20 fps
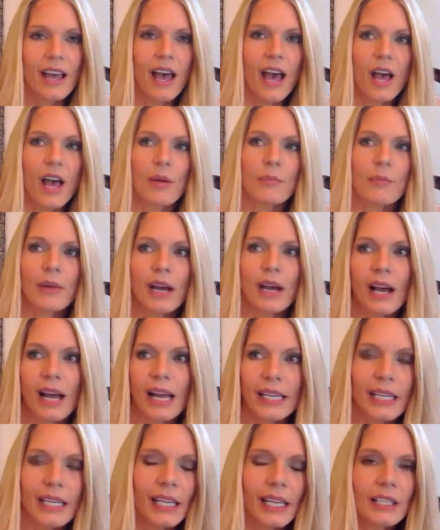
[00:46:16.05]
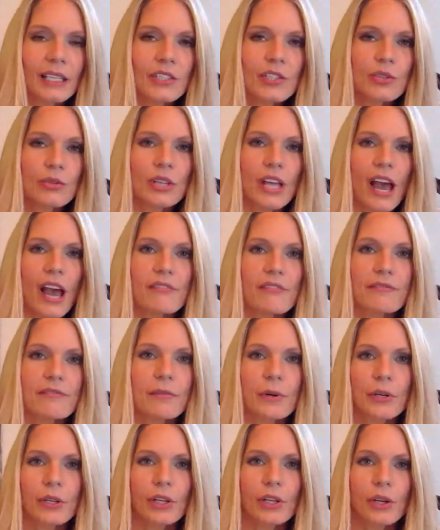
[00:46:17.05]
I can't do that
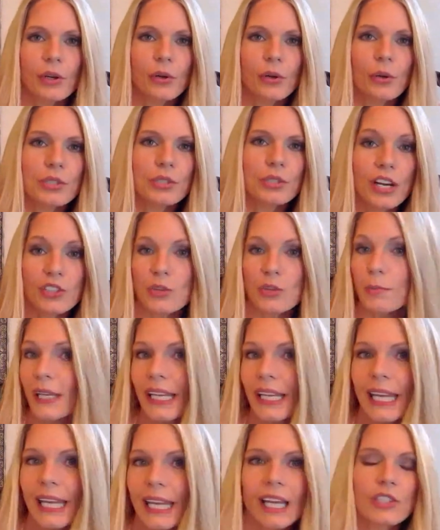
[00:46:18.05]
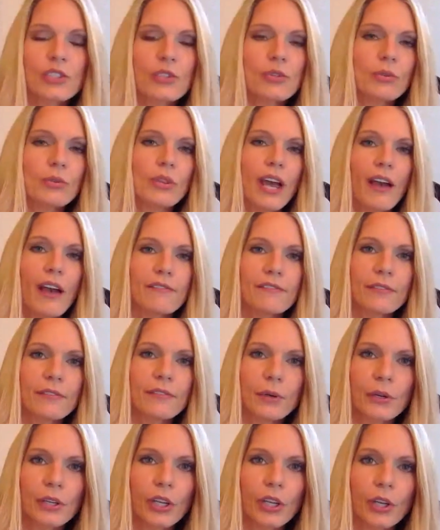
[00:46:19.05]
for you. Dr. B can't do that
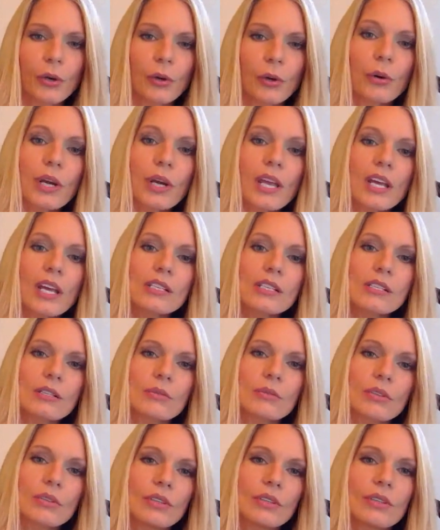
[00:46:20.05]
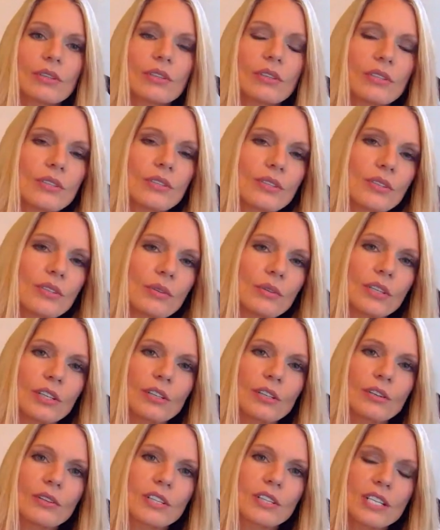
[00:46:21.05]
for you. So,
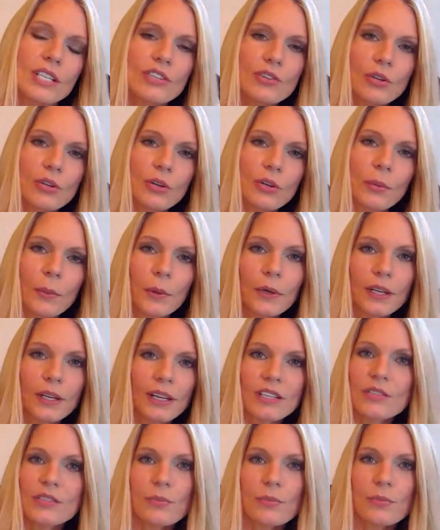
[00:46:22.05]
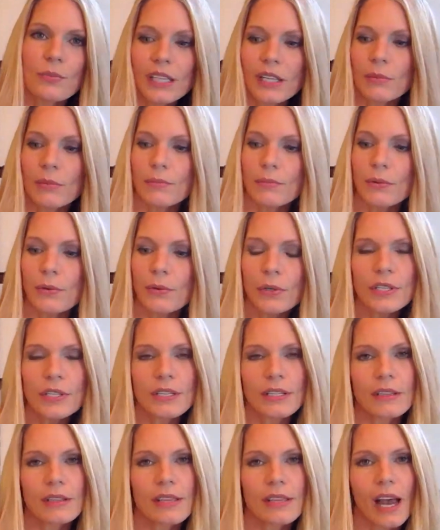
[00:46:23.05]
the denture community, it's really
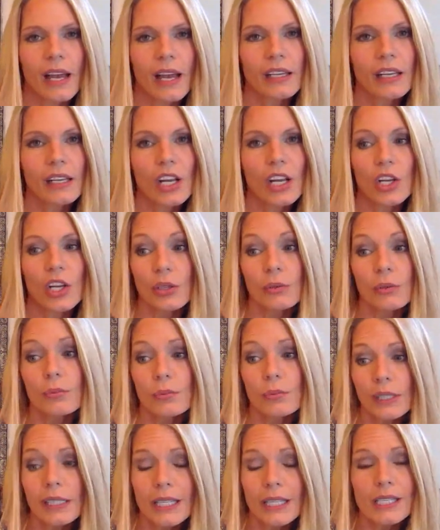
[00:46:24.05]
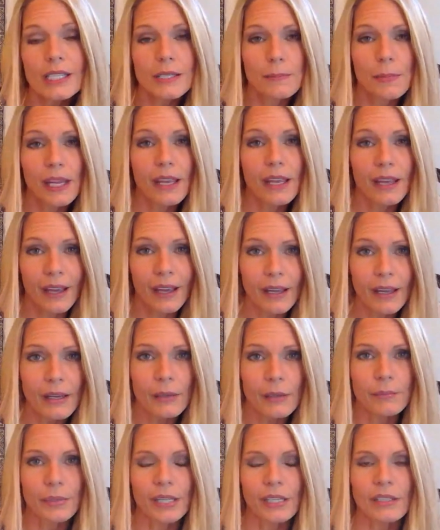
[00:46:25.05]
important that you really speak
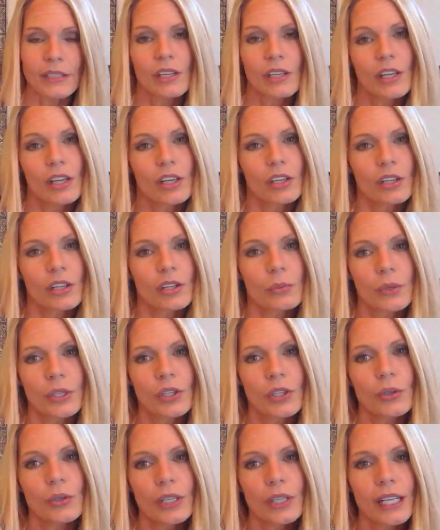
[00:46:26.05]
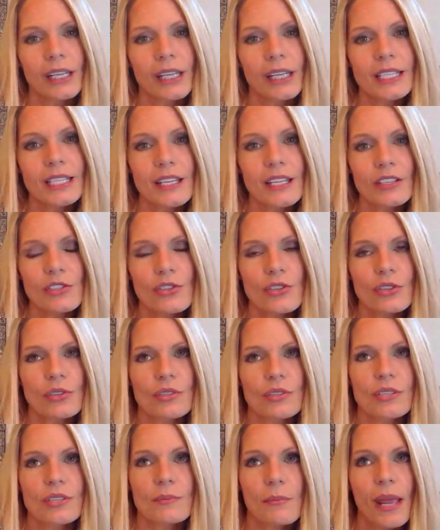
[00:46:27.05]
up. And, when you're getting
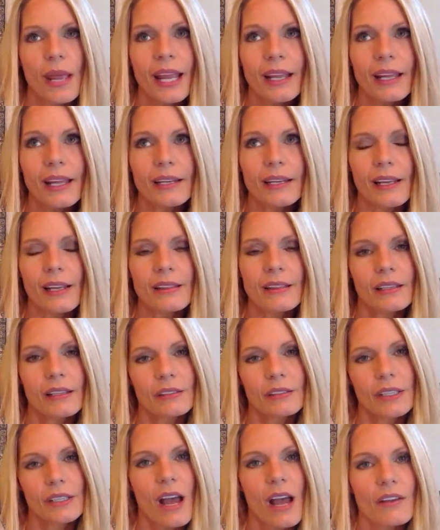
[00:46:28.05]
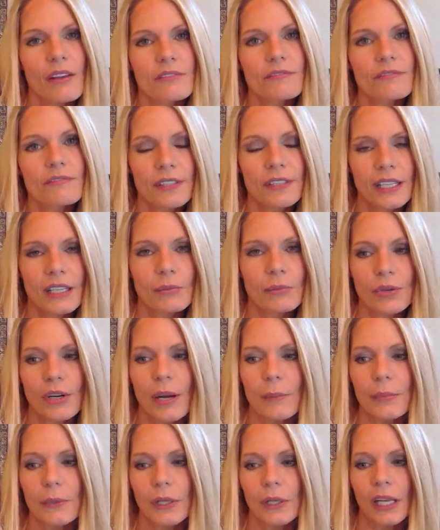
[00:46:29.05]
dentures made and they're not fitting
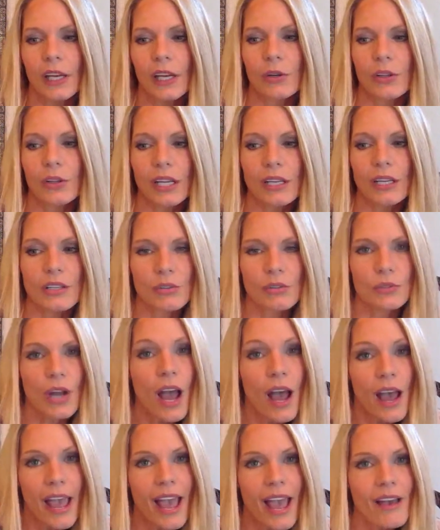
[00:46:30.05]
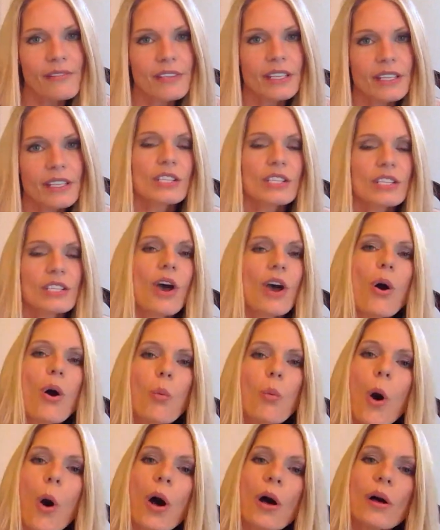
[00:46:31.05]
properly, or they're not having the tall
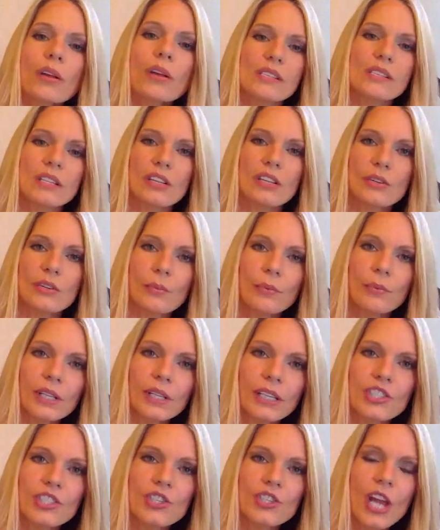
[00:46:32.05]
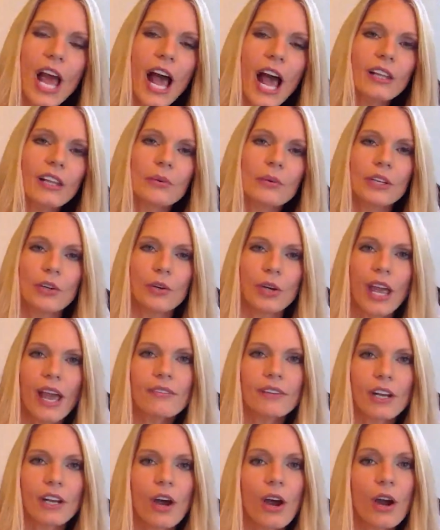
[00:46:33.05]
walls and they're really shallow and you're
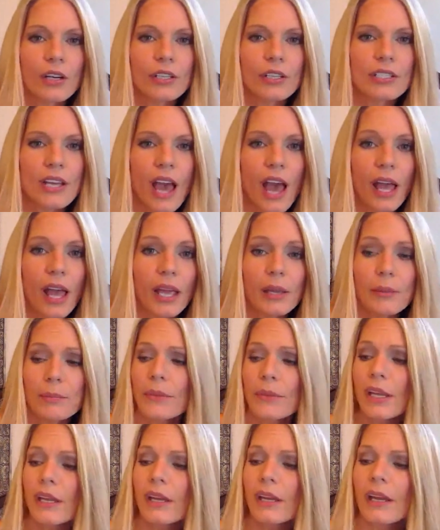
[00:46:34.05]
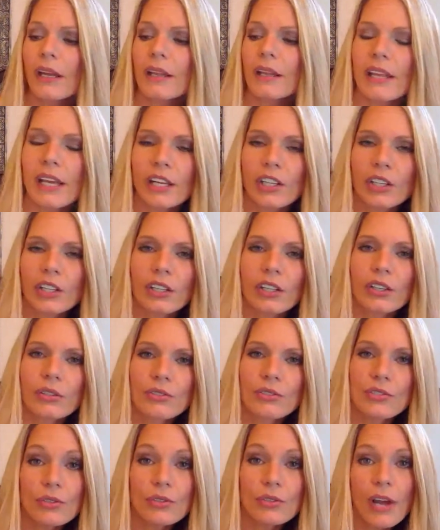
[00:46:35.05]
having a hard time, then
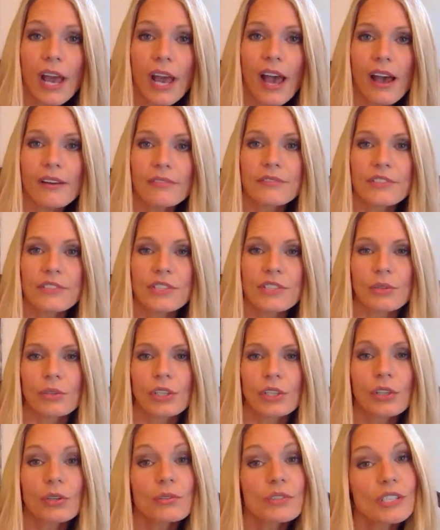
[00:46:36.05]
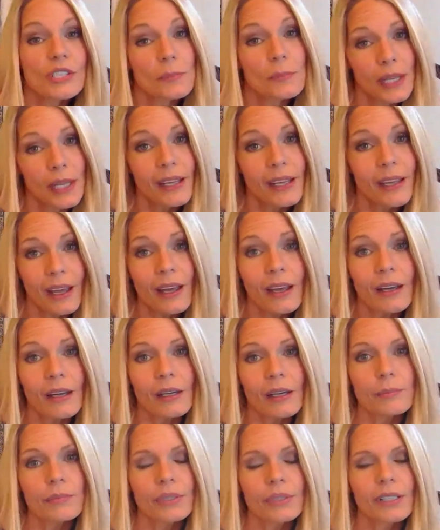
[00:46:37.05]
you do have to, speak
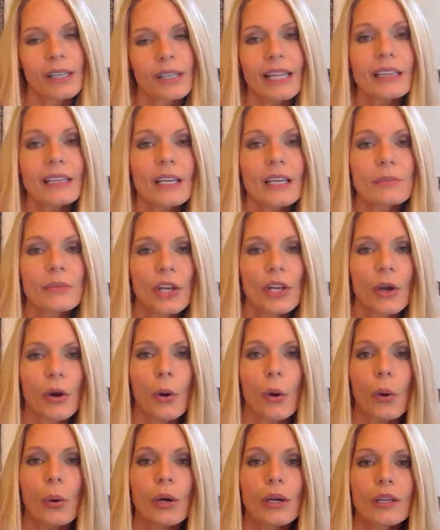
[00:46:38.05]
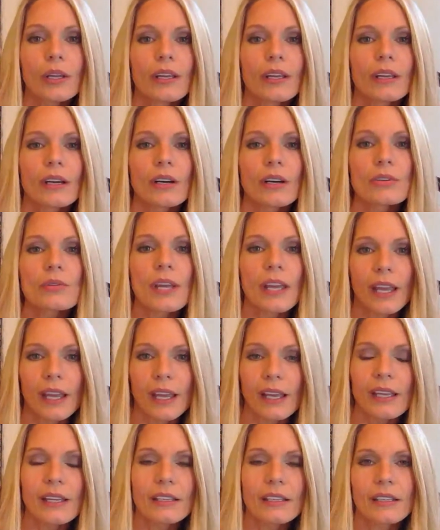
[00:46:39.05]
up. Let them know,
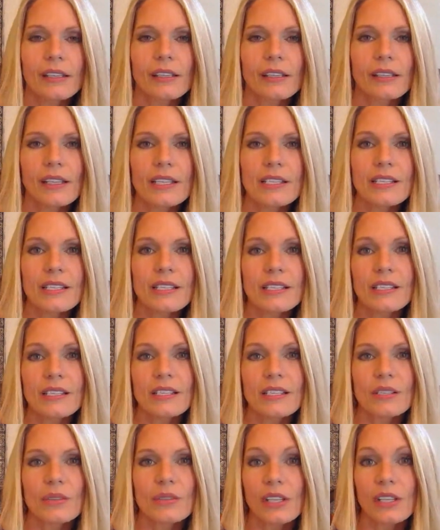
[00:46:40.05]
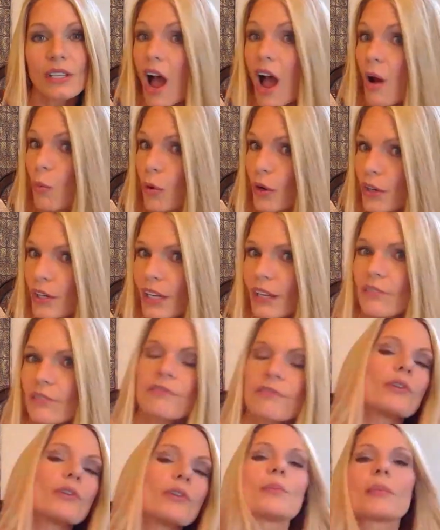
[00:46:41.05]
okay, this is not working
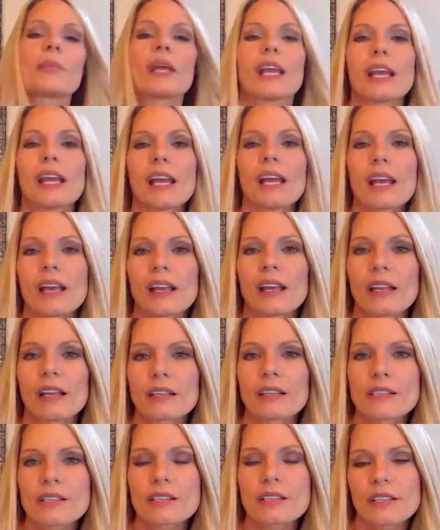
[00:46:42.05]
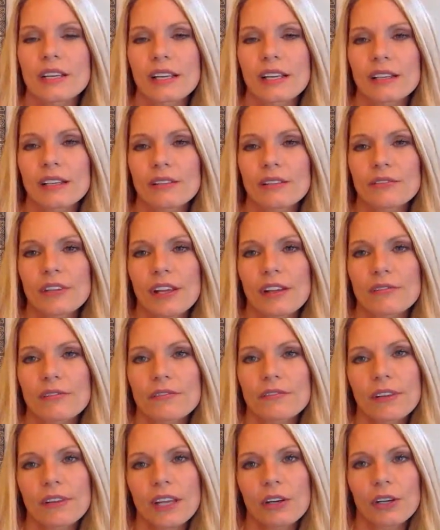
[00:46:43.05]
for me, and
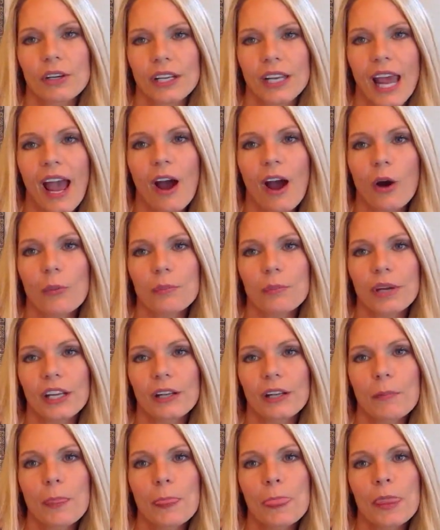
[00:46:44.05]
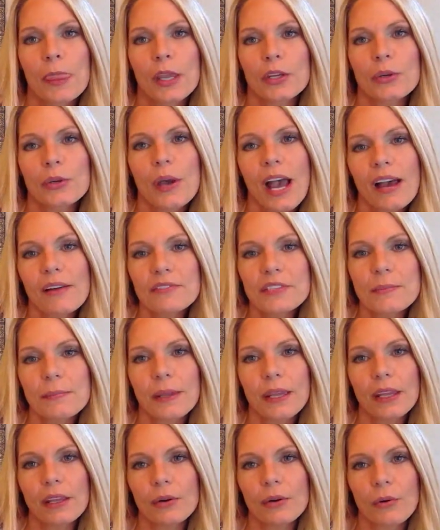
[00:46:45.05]
figure it out. But you have to
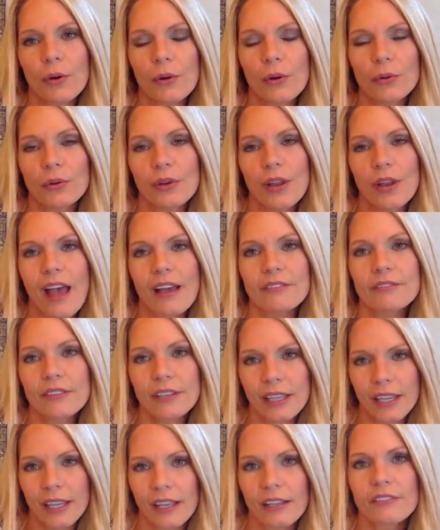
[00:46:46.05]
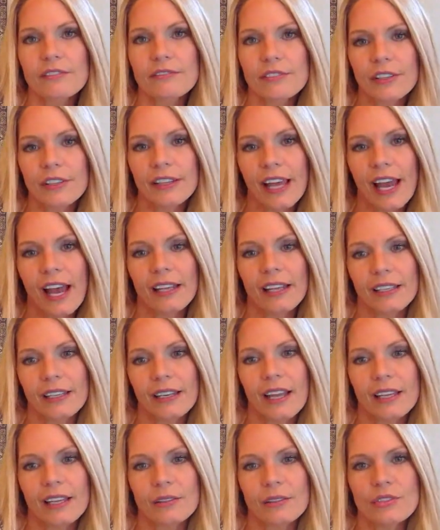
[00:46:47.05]
be your own advocate for that.
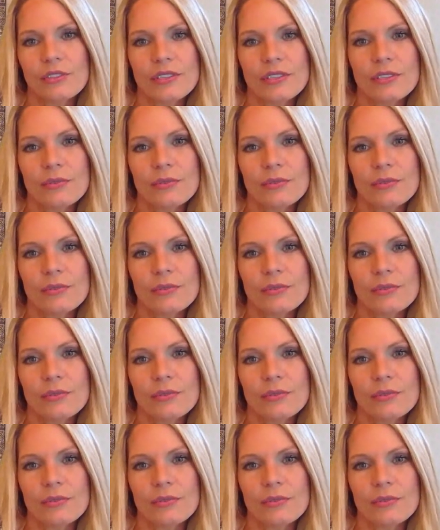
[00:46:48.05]
And